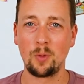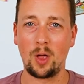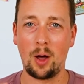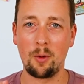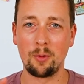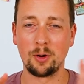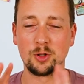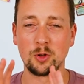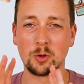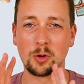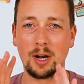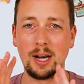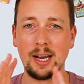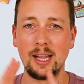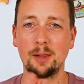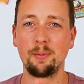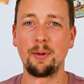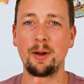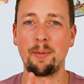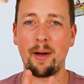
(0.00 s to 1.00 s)
I want to talk a
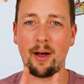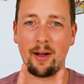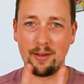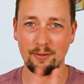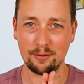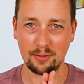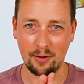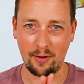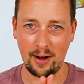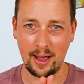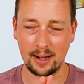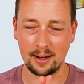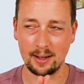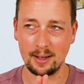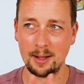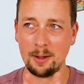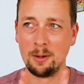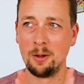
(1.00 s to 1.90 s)
little bit about infrared.